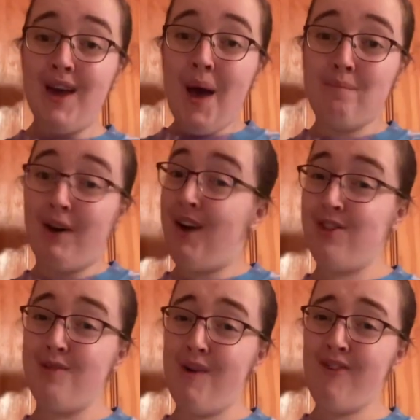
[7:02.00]
And bring on
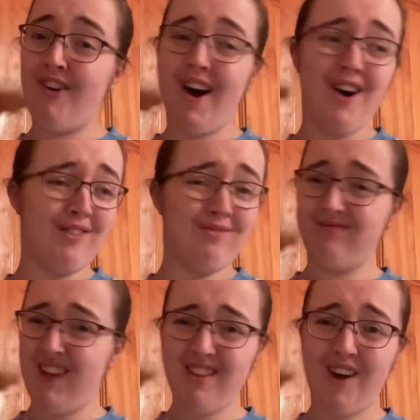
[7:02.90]
tomorrow.
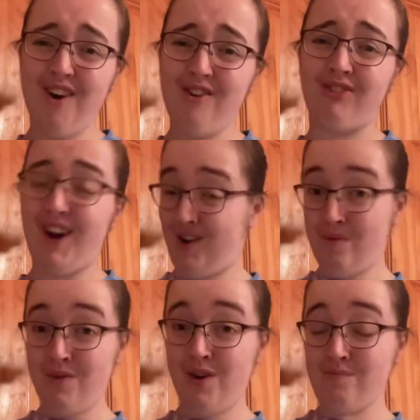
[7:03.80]
Let's go for it.
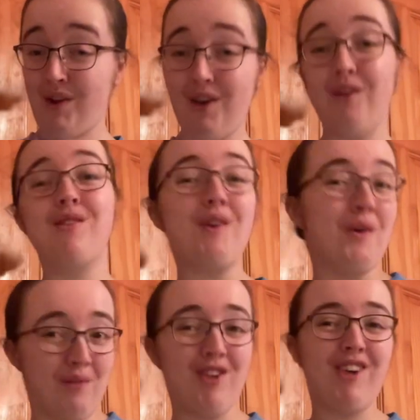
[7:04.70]
Come you Blues,
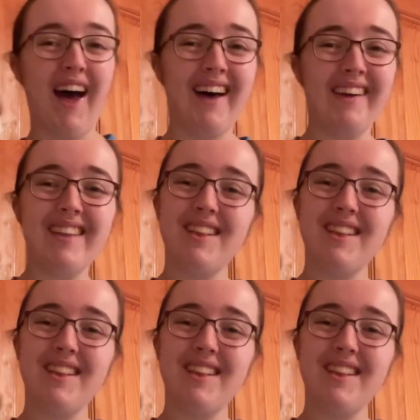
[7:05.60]
up the Chels.